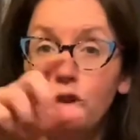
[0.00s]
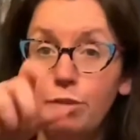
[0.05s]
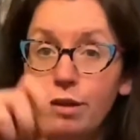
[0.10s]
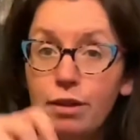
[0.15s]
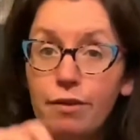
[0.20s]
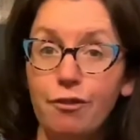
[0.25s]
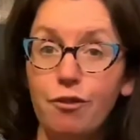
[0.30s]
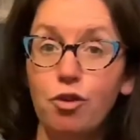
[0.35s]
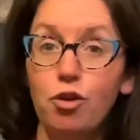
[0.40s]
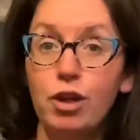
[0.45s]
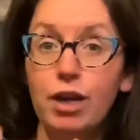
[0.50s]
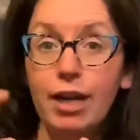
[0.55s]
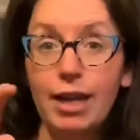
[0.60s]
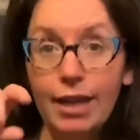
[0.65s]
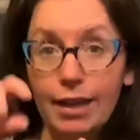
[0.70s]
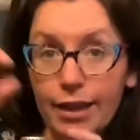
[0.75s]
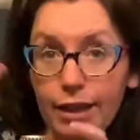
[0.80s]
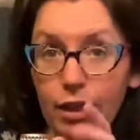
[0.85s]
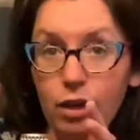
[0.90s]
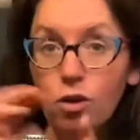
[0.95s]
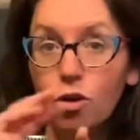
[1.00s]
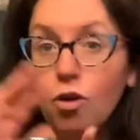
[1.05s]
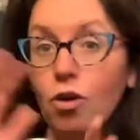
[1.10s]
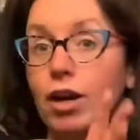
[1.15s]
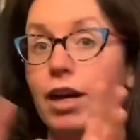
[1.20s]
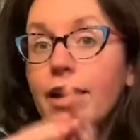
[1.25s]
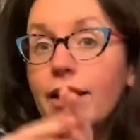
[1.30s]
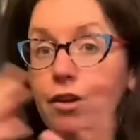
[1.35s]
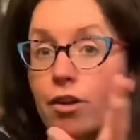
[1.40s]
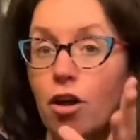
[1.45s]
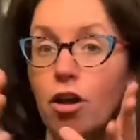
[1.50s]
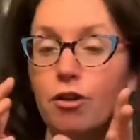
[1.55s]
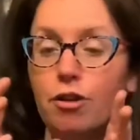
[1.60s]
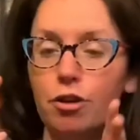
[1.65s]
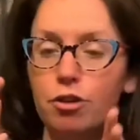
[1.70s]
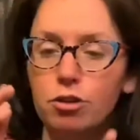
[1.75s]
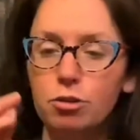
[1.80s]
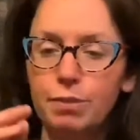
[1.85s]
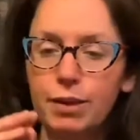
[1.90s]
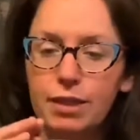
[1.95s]
and the foil and the coil and all
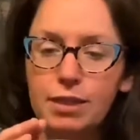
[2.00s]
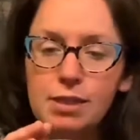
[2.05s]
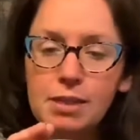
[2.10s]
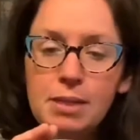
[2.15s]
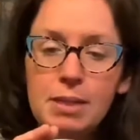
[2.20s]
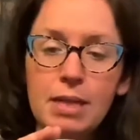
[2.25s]
those bits.